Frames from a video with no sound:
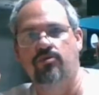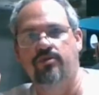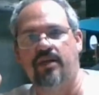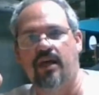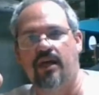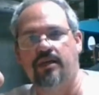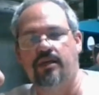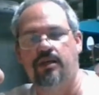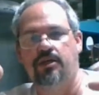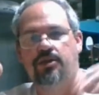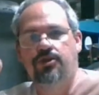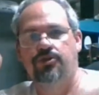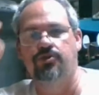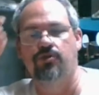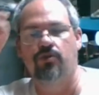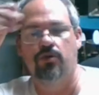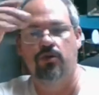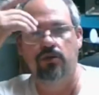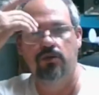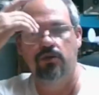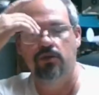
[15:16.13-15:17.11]

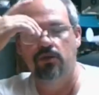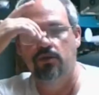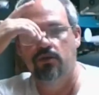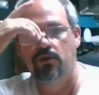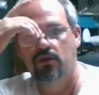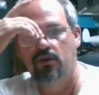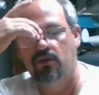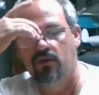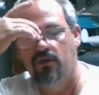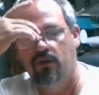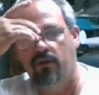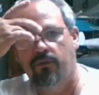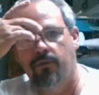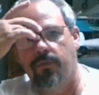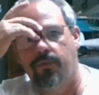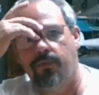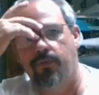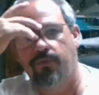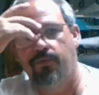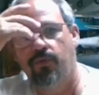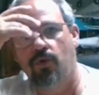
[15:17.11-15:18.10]
dihedral
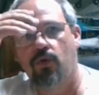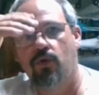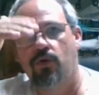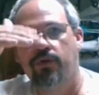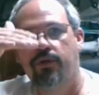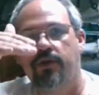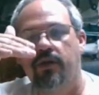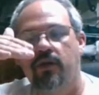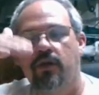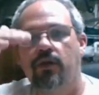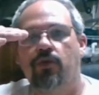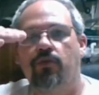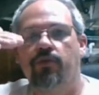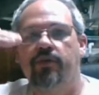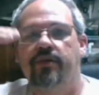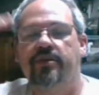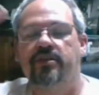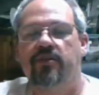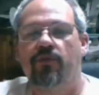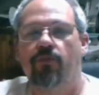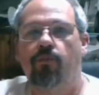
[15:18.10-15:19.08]
for the
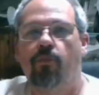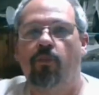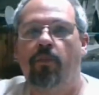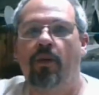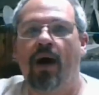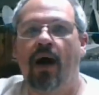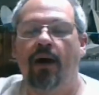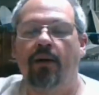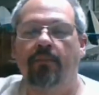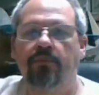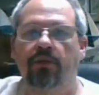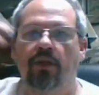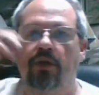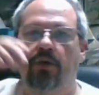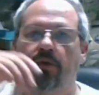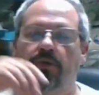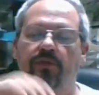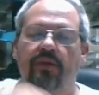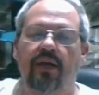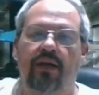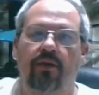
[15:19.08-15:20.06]
increase of bomb
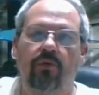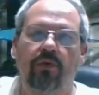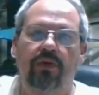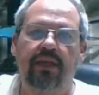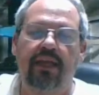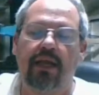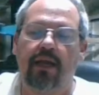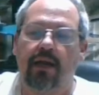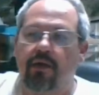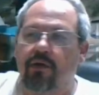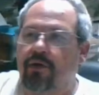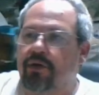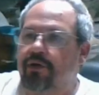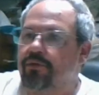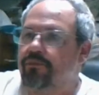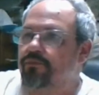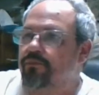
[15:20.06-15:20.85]
load that it would carry.